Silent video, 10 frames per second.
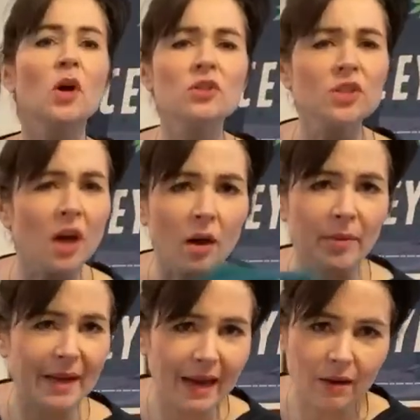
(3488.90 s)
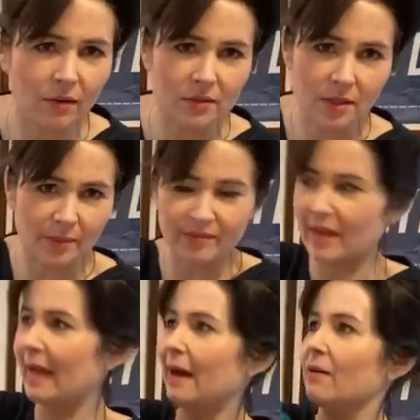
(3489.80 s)
it on top, a cowl on top of a
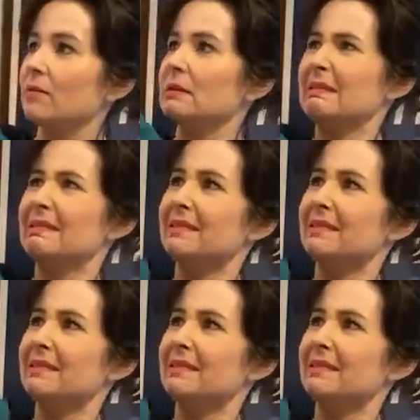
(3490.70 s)
cowl.